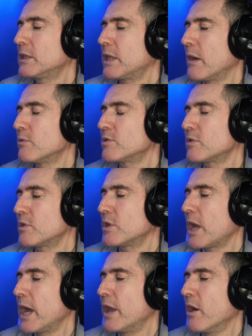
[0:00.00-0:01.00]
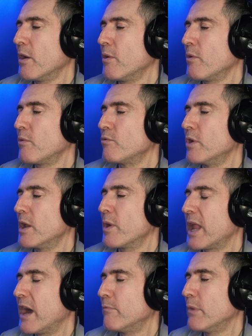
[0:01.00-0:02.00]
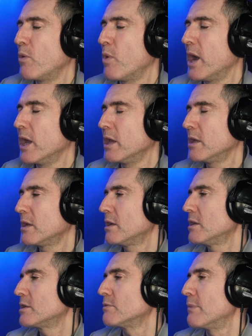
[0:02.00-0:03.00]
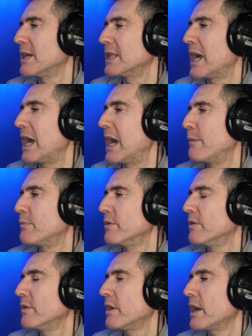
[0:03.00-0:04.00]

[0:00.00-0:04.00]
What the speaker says: That was, and I really went out of my way to make that happen